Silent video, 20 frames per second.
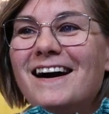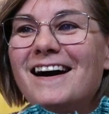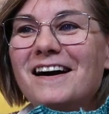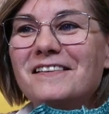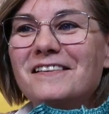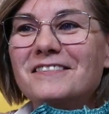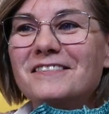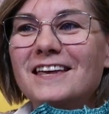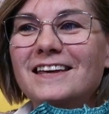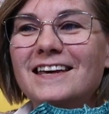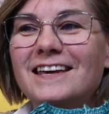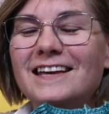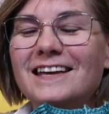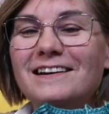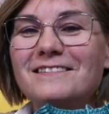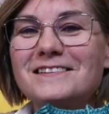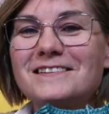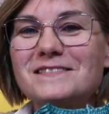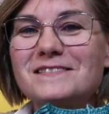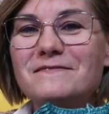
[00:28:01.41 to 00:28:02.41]
think it
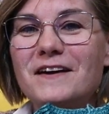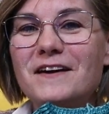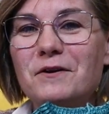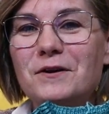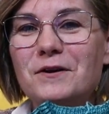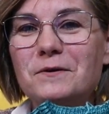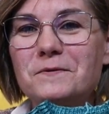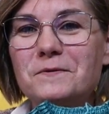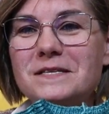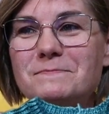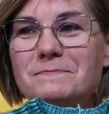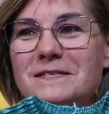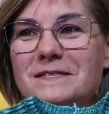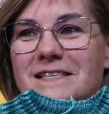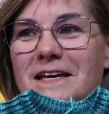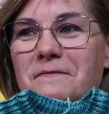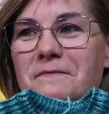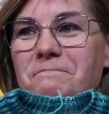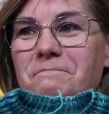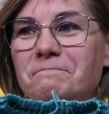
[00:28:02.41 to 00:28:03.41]
looks very
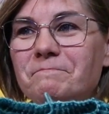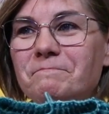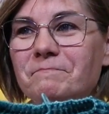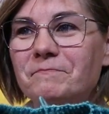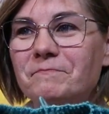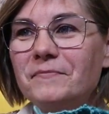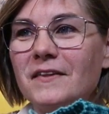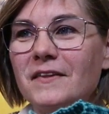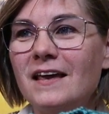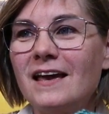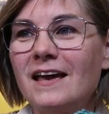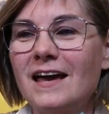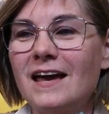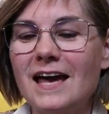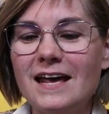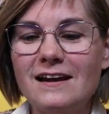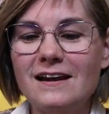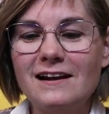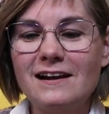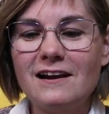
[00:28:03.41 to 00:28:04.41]
Christmassy.
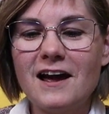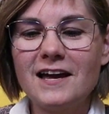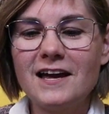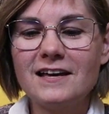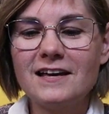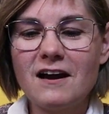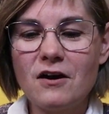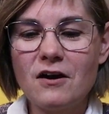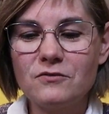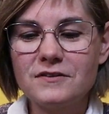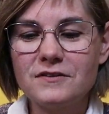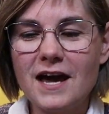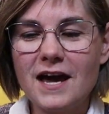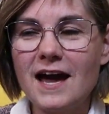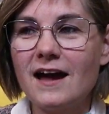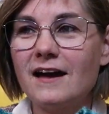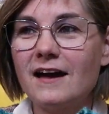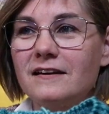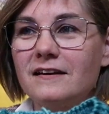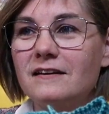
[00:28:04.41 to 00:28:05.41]
And I like how the
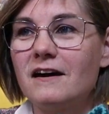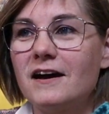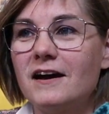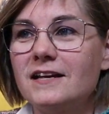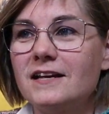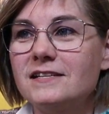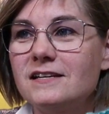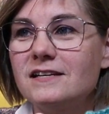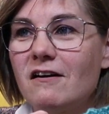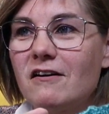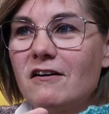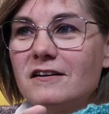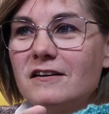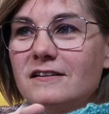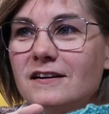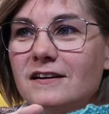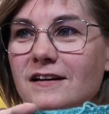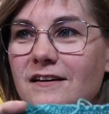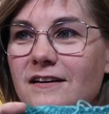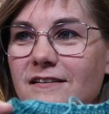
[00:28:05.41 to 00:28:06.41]
hand-dyed yarn
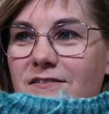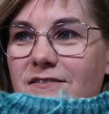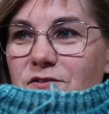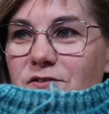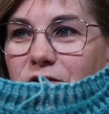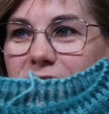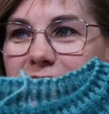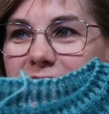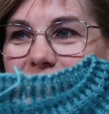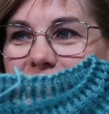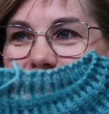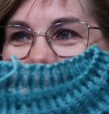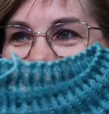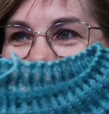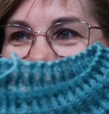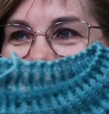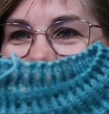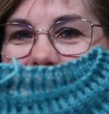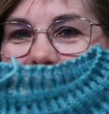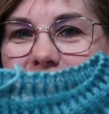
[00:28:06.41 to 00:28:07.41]
turned in
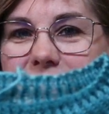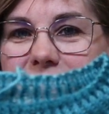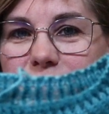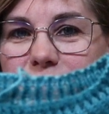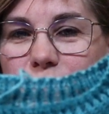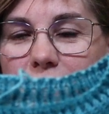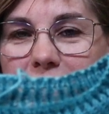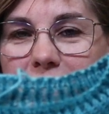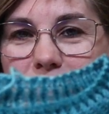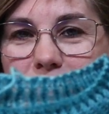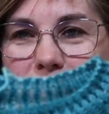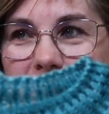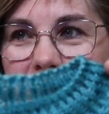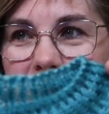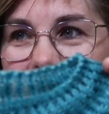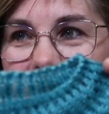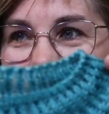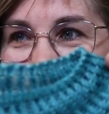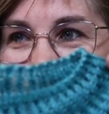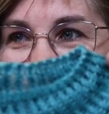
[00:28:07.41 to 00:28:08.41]
like
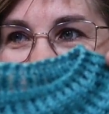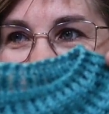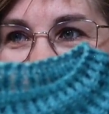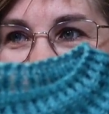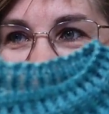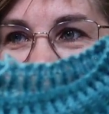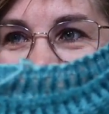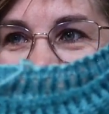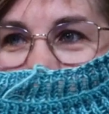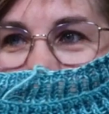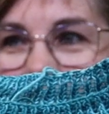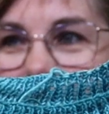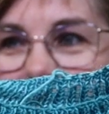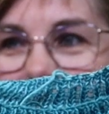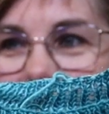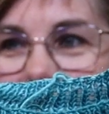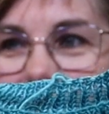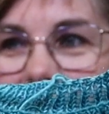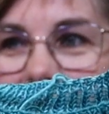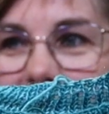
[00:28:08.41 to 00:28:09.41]
stripy on the
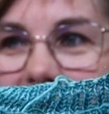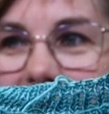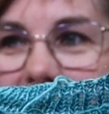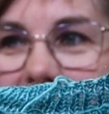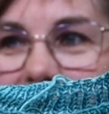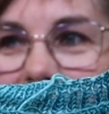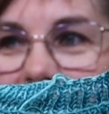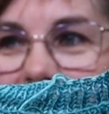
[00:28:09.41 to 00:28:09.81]
neckline.